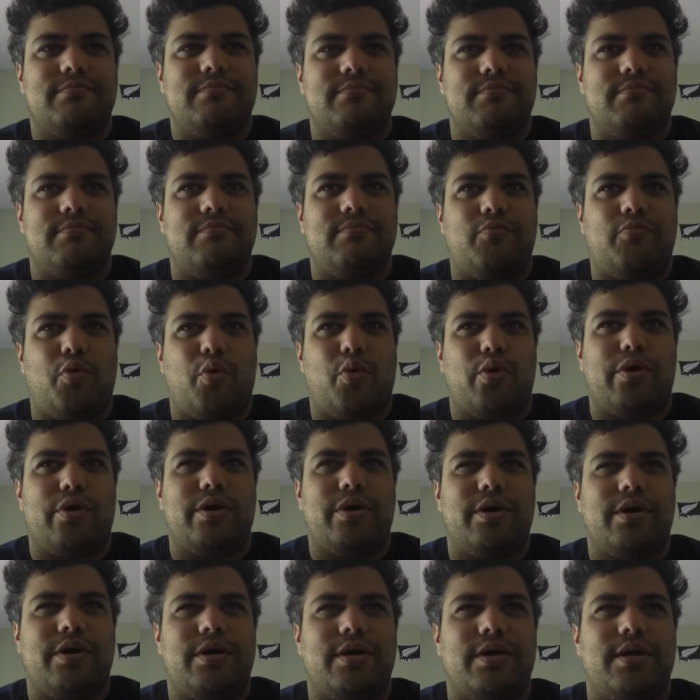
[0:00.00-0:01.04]

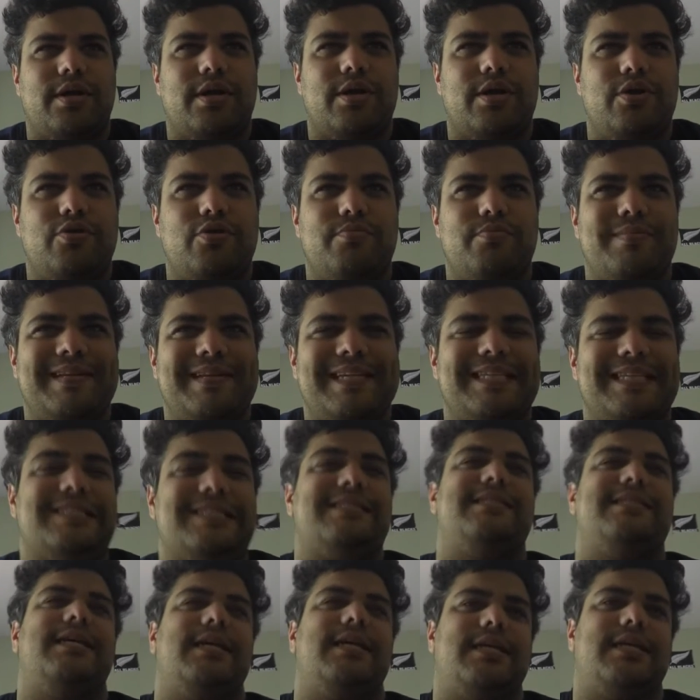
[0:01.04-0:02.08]
more
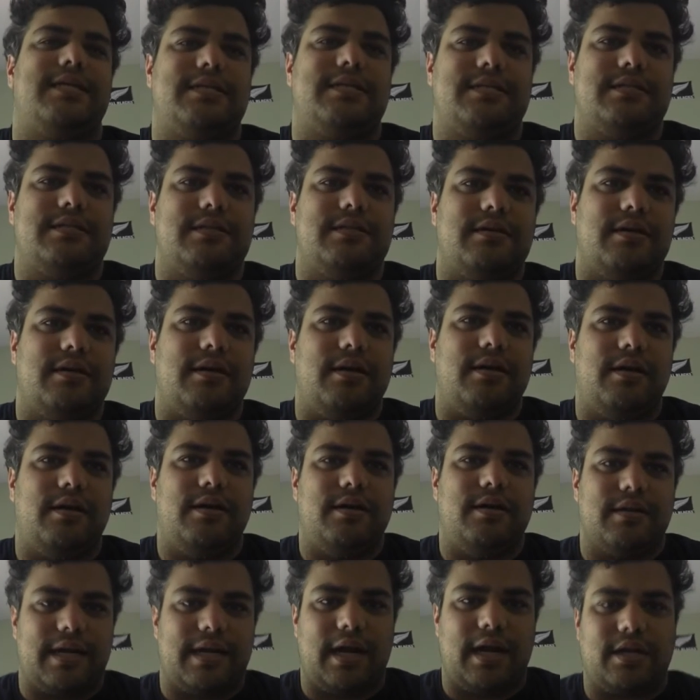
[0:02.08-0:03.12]
humanistic
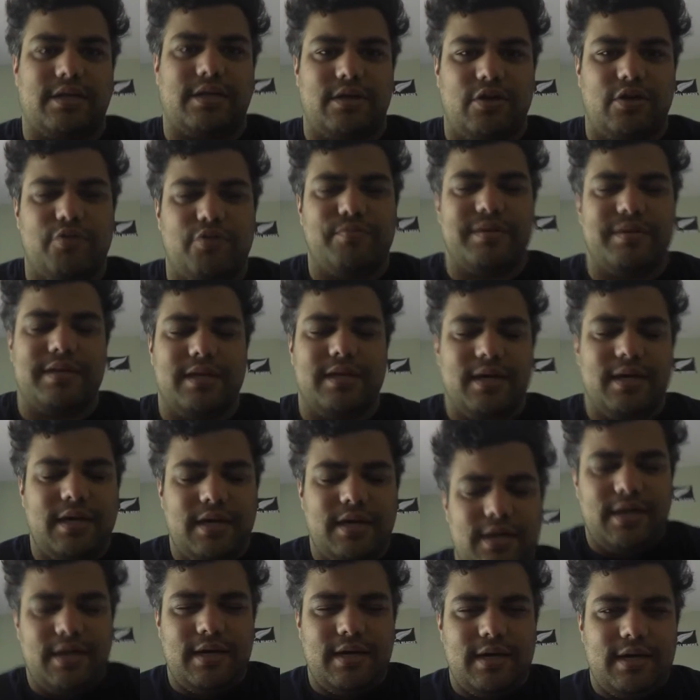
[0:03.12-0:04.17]
uh, character, human,
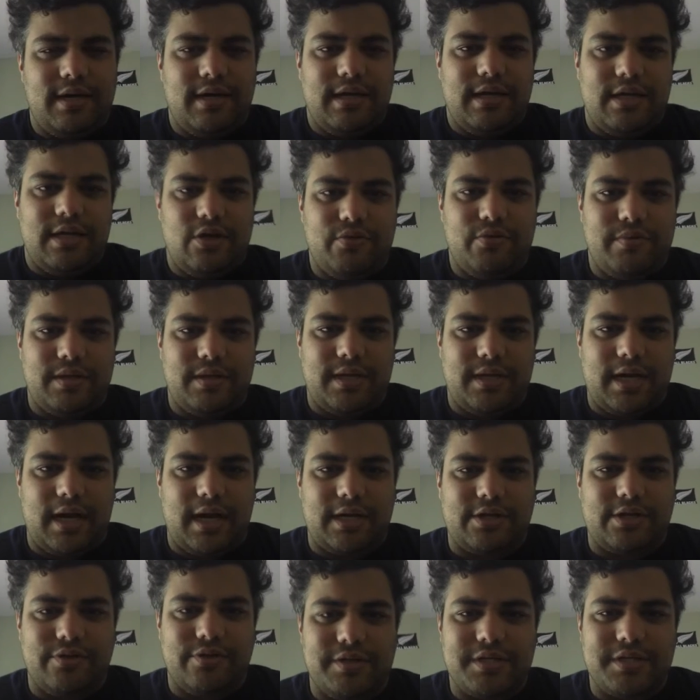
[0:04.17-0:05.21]
human
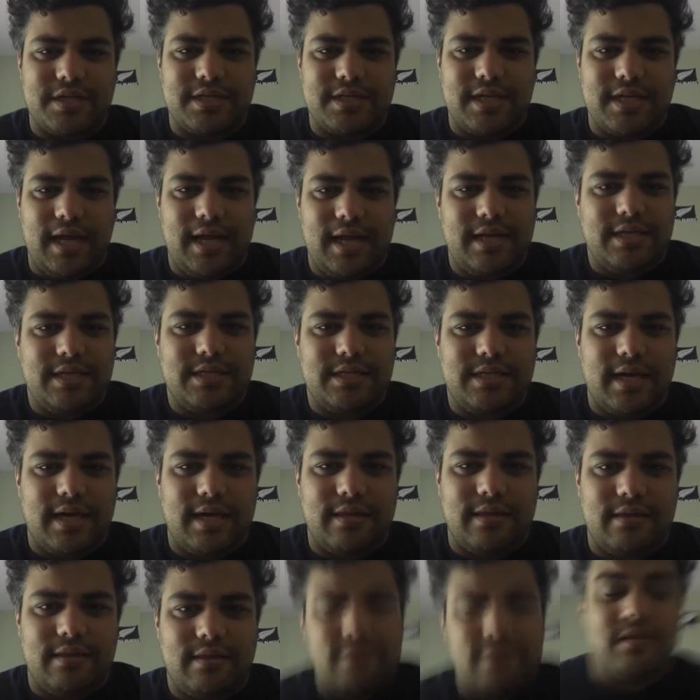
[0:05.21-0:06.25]
characteristics
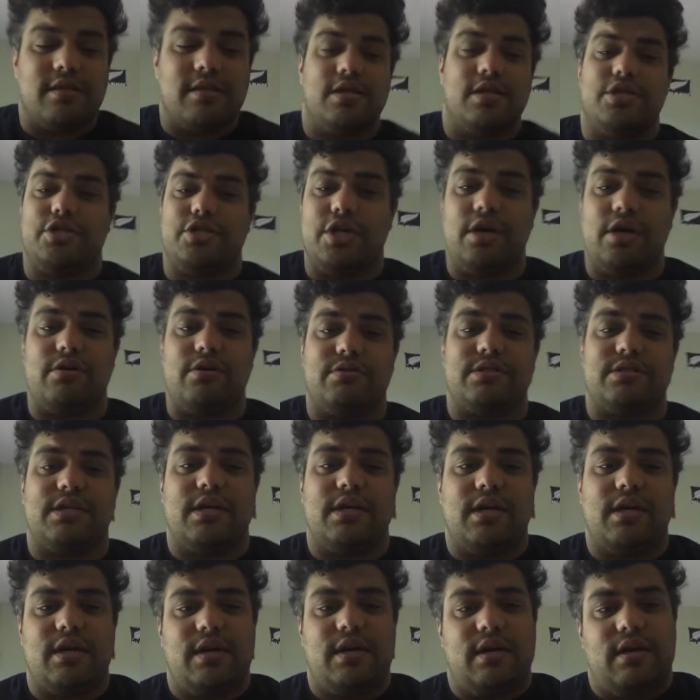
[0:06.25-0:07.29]
inside the shows.
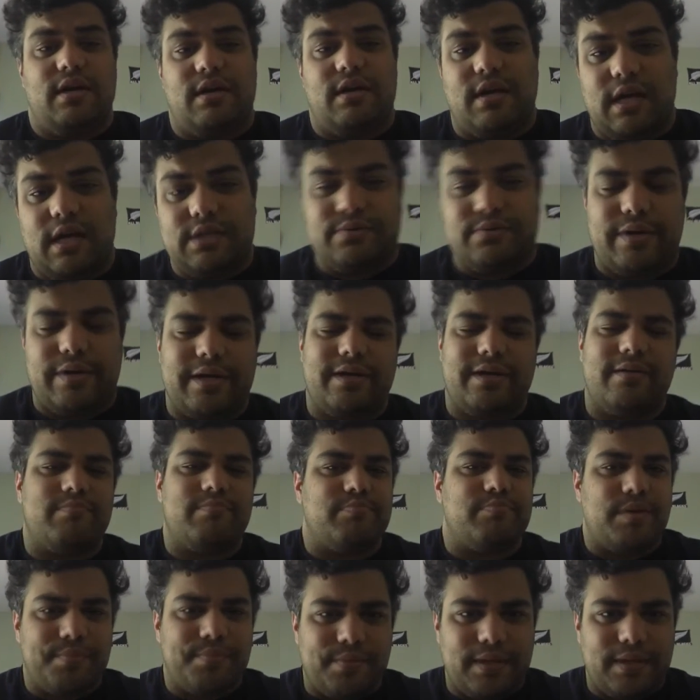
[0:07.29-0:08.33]
That's why
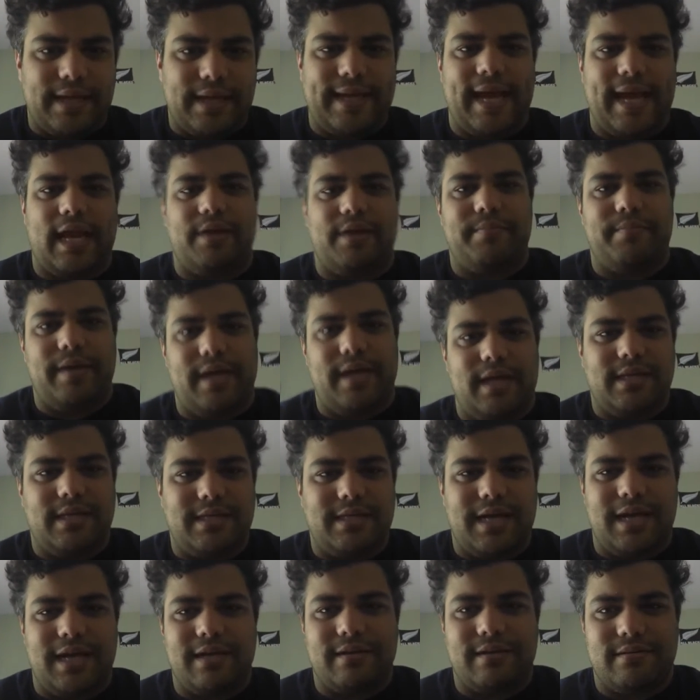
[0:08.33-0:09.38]
people like anime
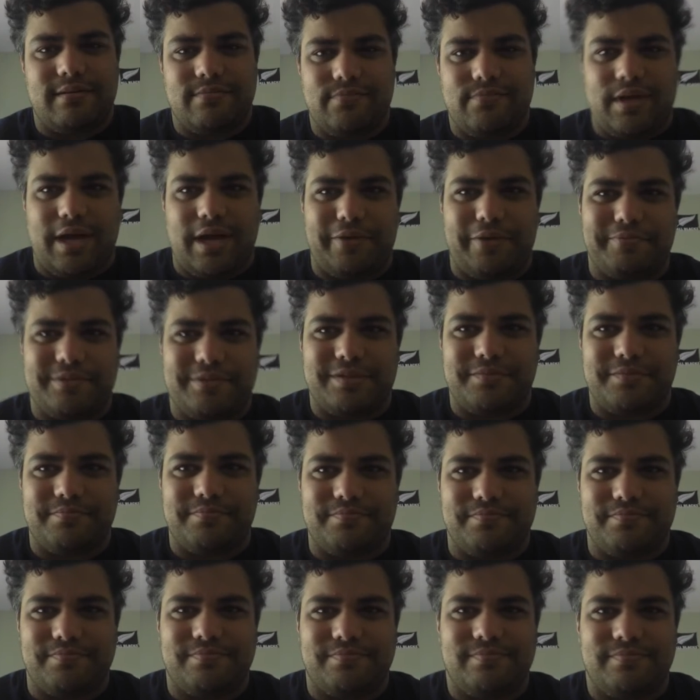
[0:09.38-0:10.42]
and kind of helps
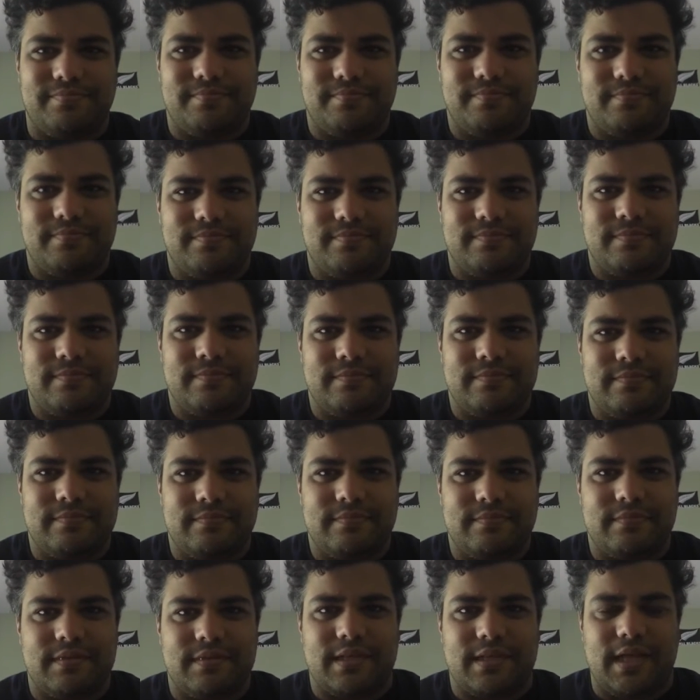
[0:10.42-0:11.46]
them,
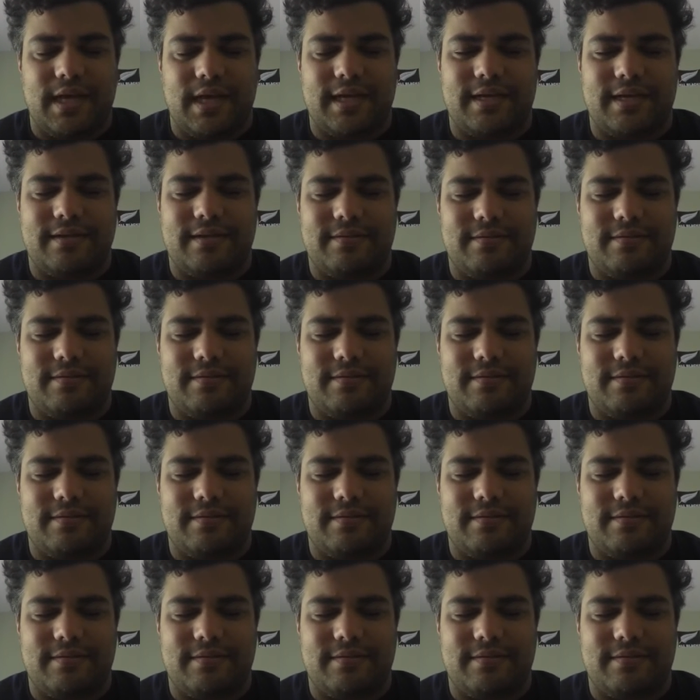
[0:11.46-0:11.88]
like,